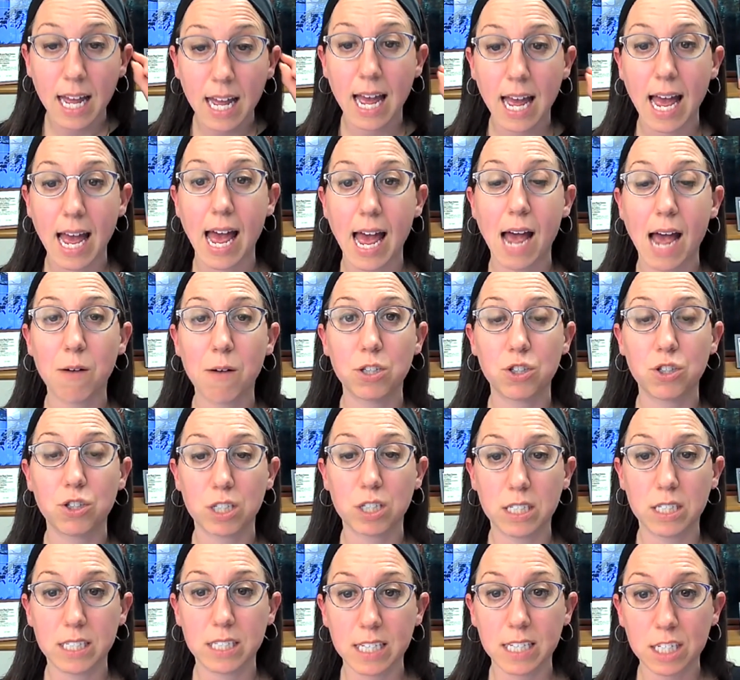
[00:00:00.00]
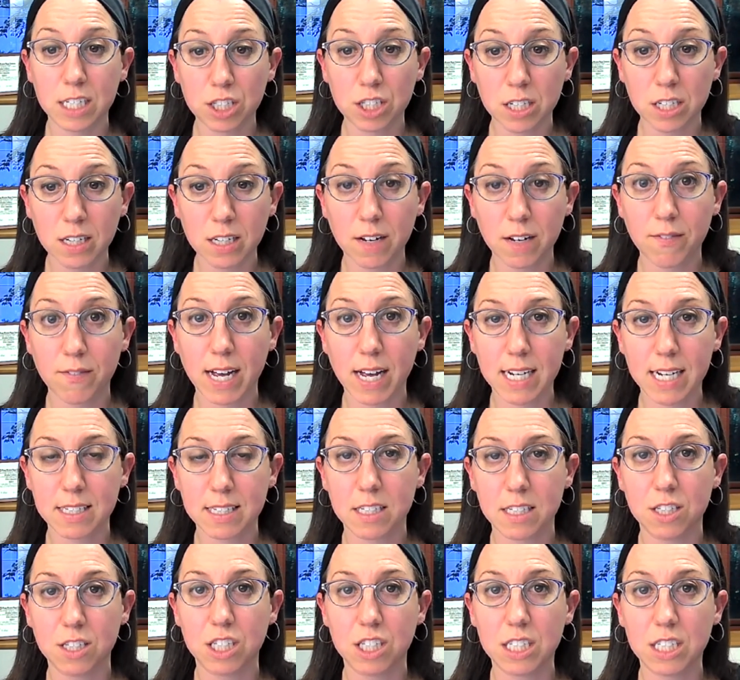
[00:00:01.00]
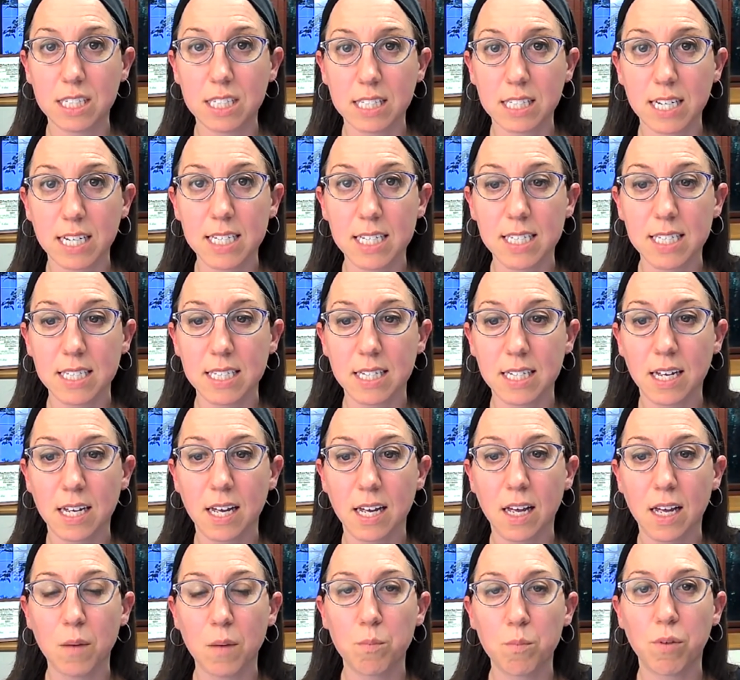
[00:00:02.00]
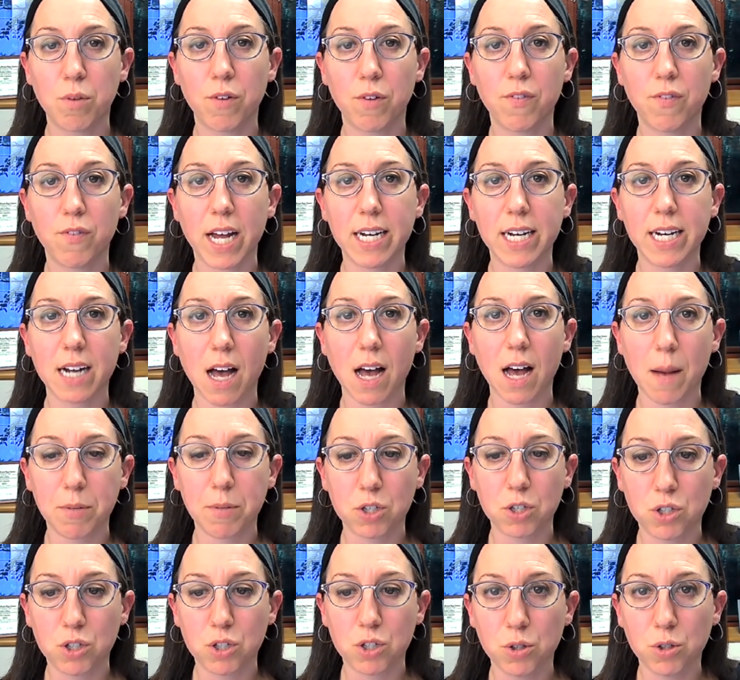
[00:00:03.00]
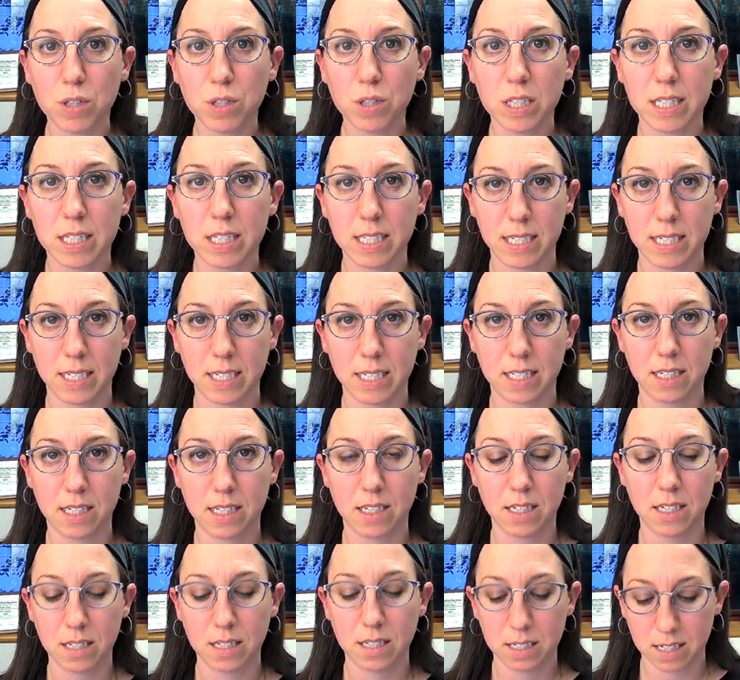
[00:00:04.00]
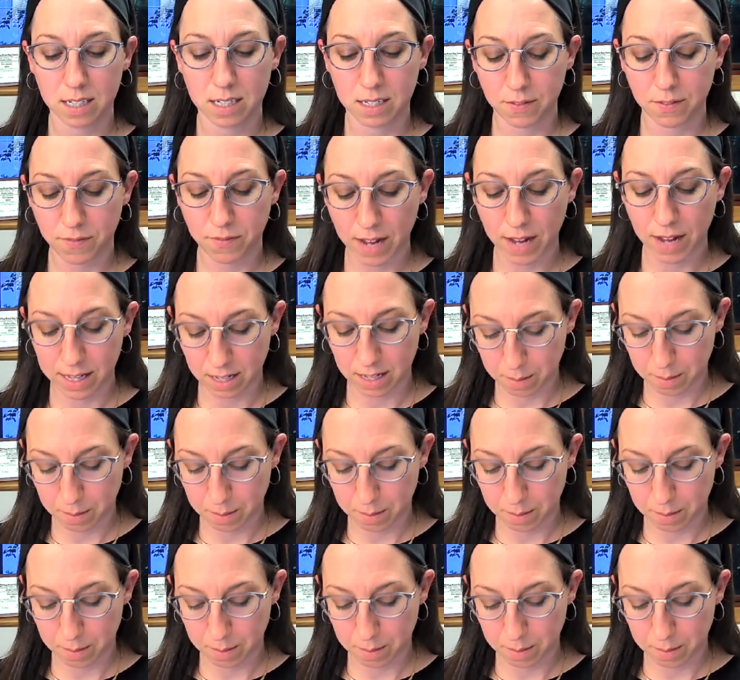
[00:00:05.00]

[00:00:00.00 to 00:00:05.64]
our tradition of exegesis, provide an opportunity to develop.